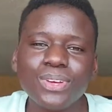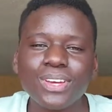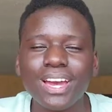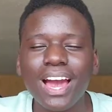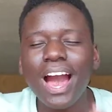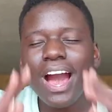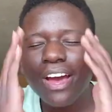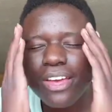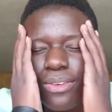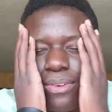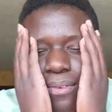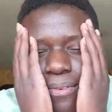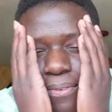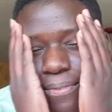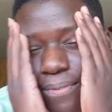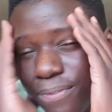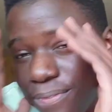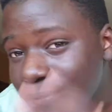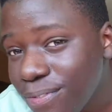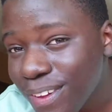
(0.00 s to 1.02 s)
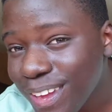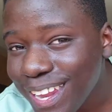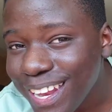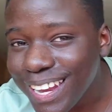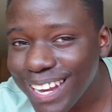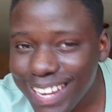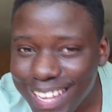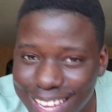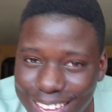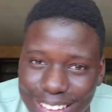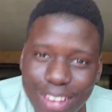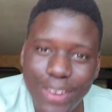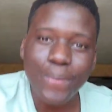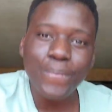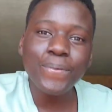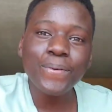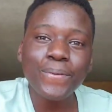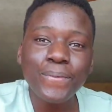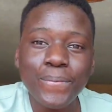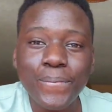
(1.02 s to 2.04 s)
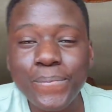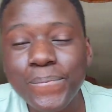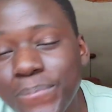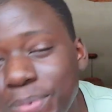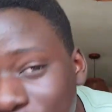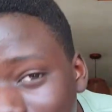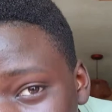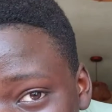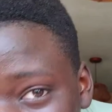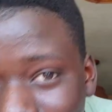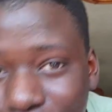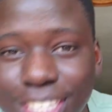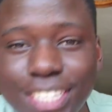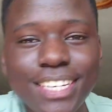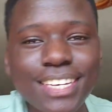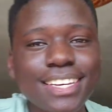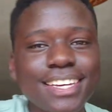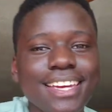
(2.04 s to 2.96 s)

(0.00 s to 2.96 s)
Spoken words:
How you feeling? Mkoaje?